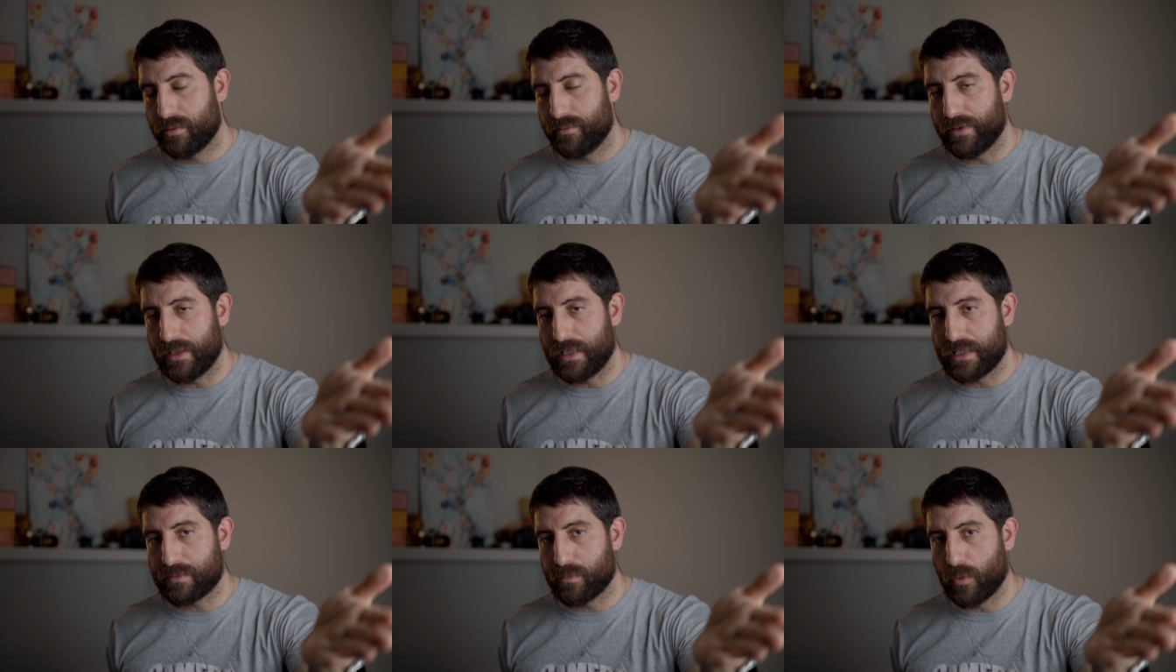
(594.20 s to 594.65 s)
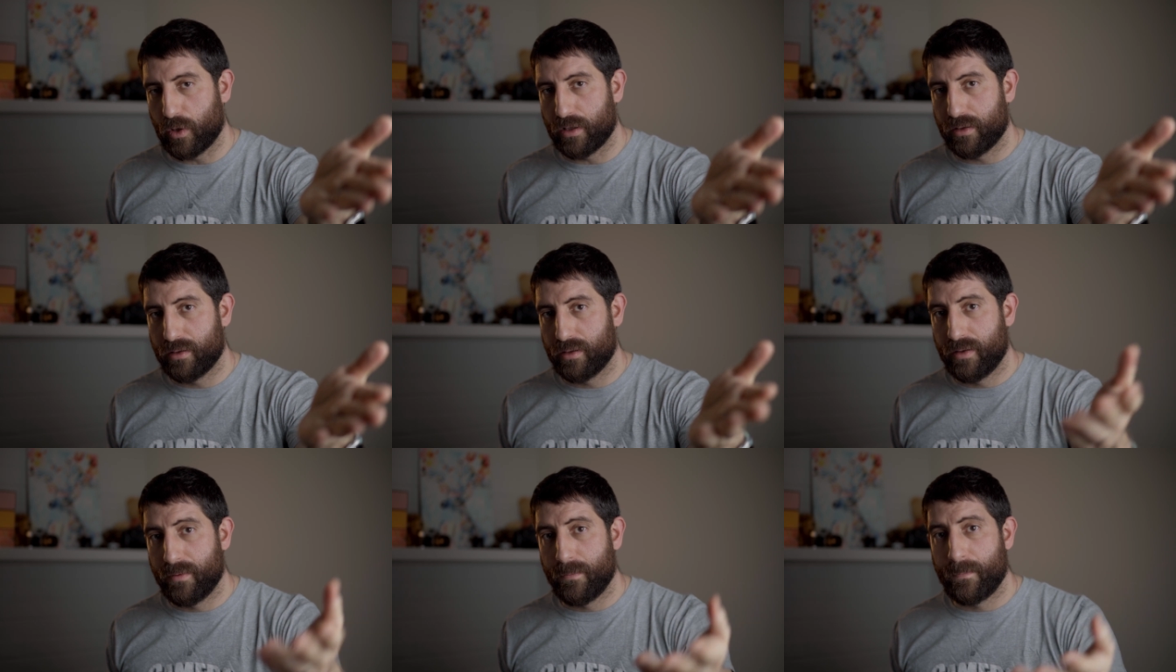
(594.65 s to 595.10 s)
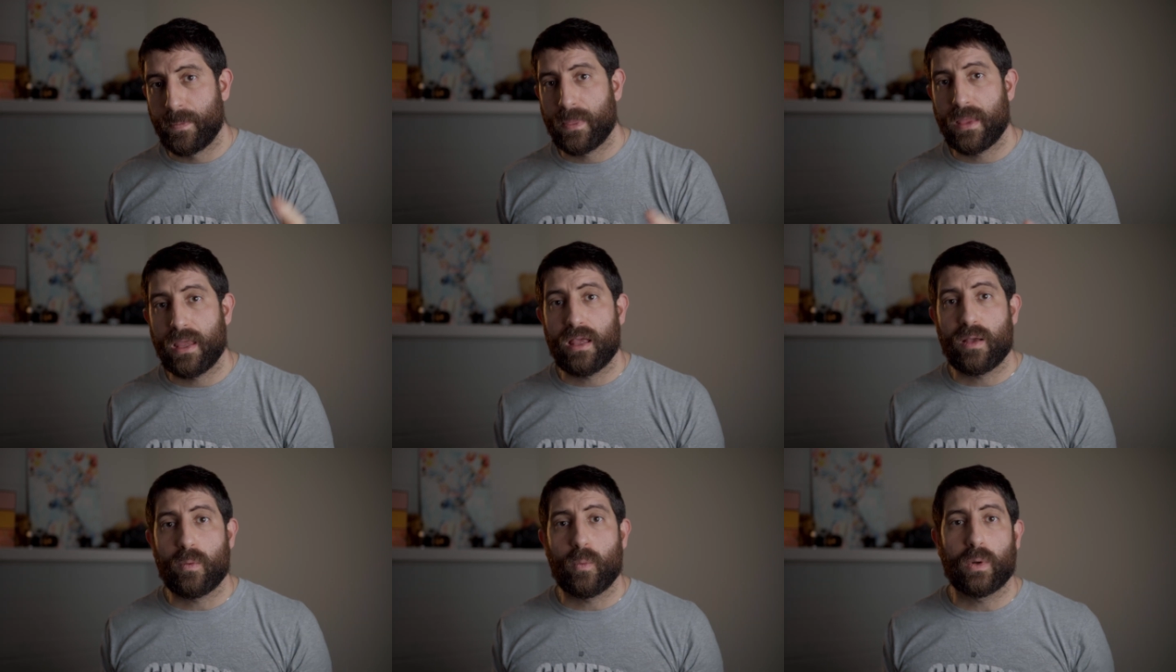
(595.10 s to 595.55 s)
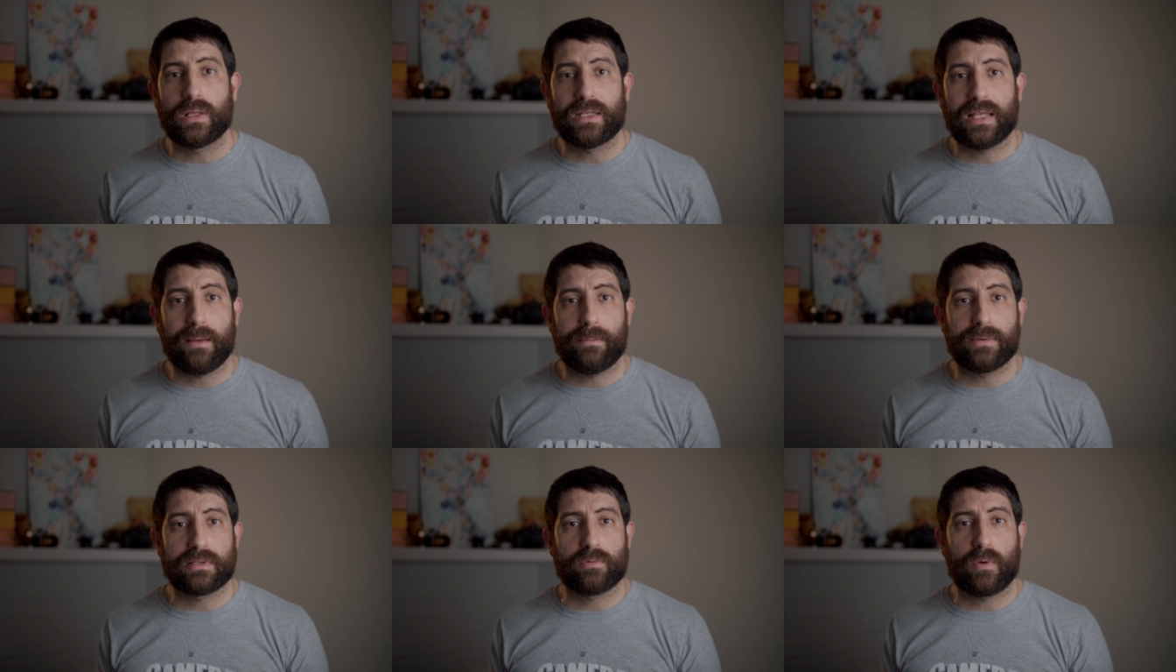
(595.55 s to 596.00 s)
really small. What
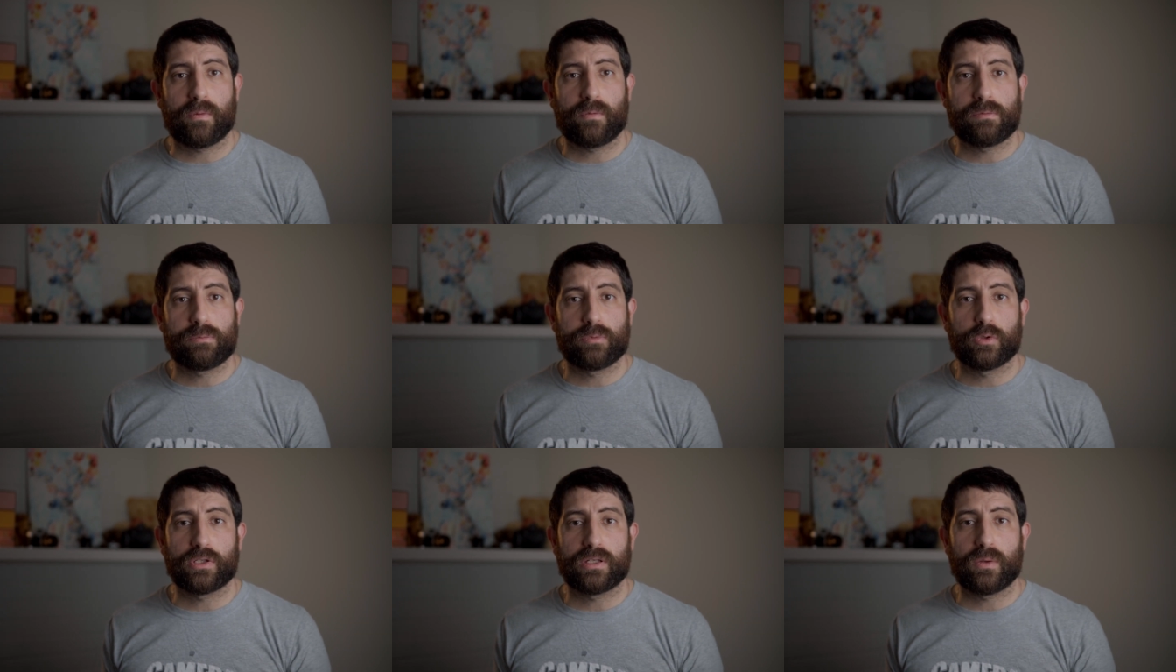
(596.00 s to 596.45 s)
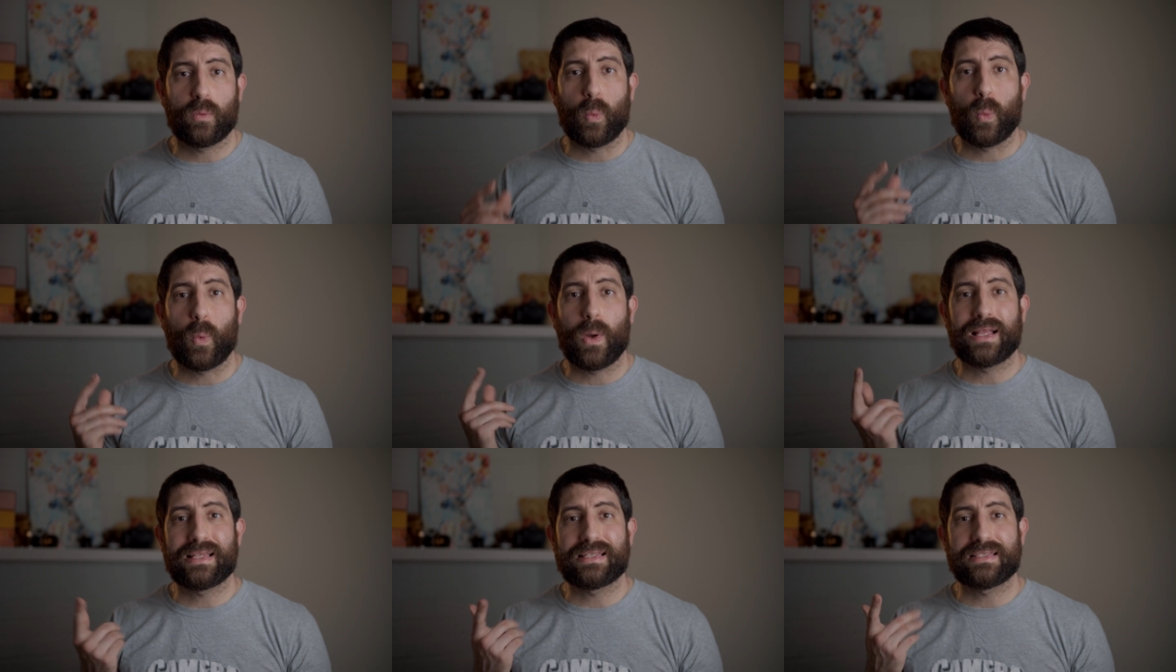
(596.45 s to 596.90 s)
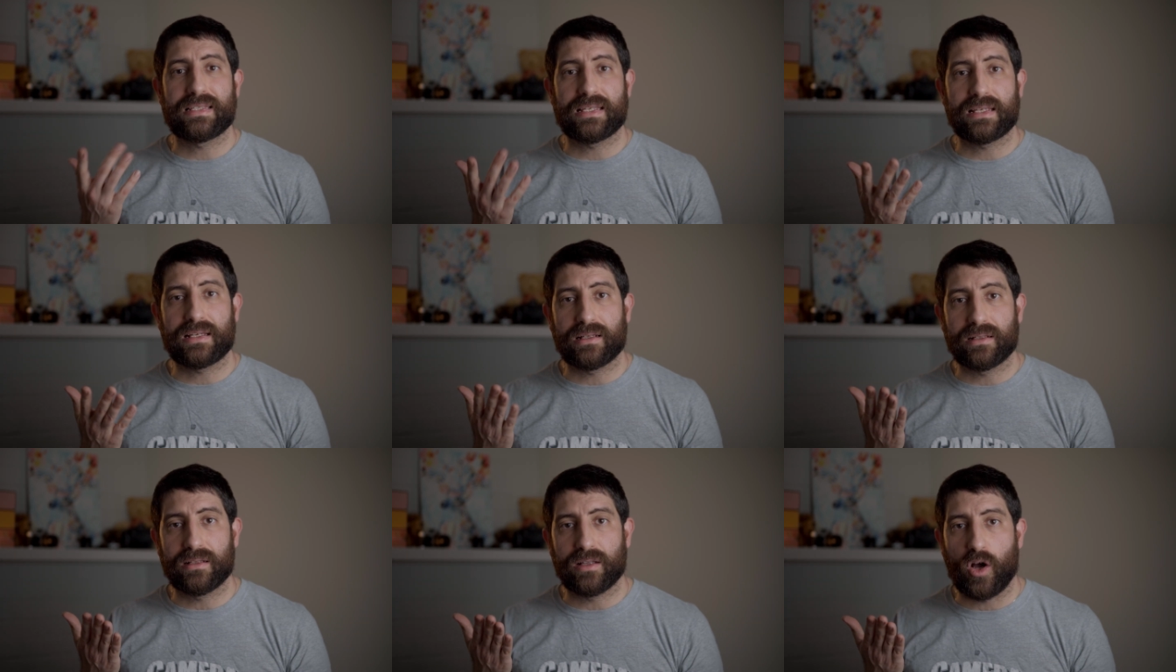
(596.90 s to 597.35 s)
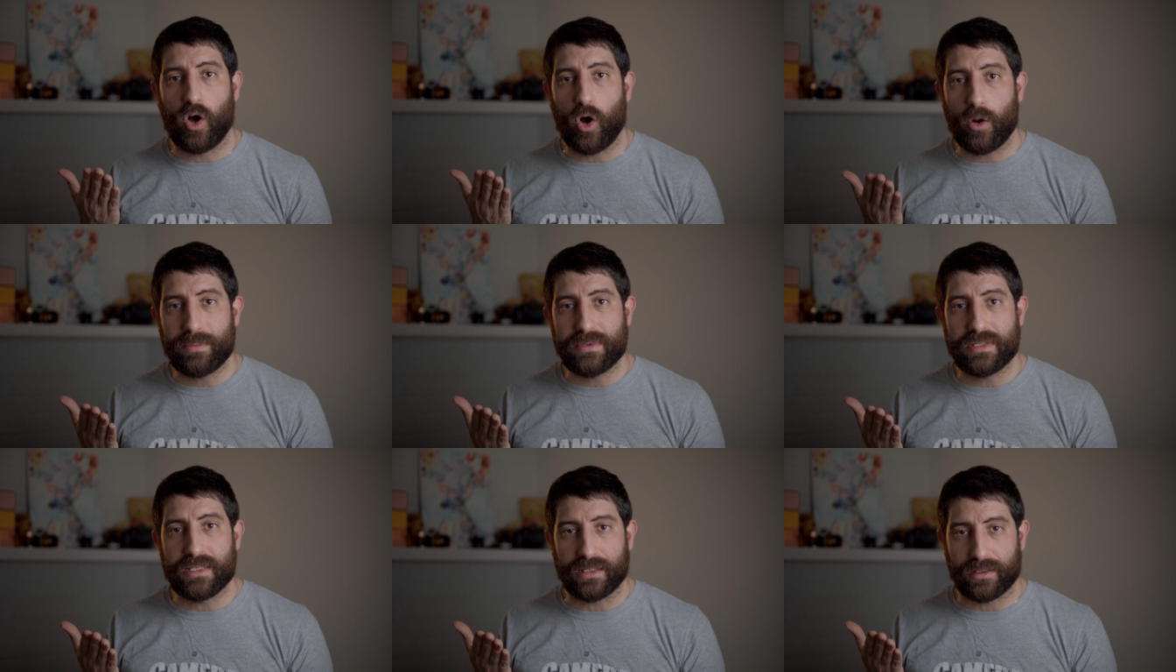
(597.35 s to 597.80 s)
happens when we put one single
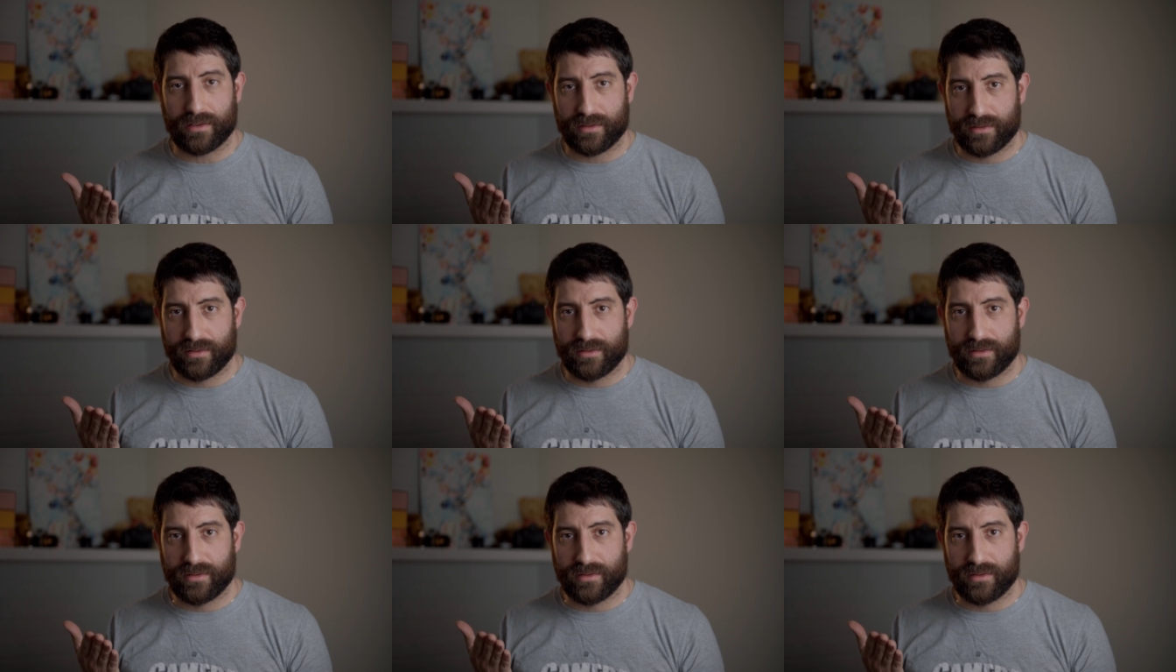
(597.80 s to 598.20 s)
object